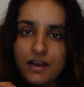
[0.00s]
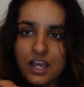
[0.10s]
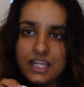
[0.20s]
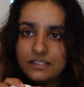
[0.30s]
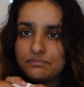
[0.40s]

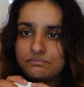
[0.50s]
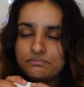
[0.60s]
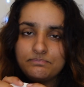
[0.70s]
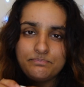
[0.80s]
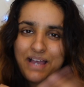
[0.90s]
buy
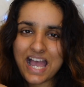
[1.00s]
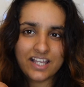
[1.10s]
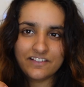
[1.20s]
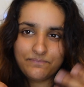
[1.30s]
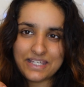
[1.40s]
a
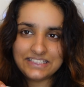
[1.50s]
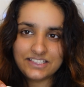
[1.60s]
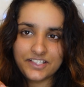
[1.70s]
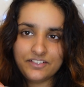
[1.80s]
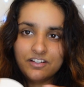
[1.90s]
bag of
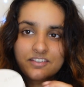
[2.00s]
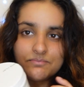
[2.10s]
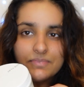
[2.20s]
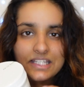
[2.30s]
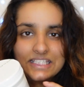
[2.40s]
bentonite rather than
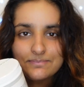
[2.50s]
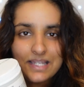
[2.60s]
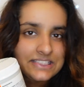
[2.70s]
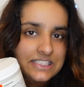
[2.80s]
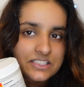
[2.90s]
buying this
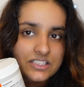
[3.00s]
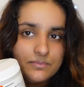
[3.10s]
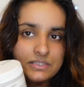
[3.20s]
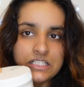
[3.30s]
plastic tub?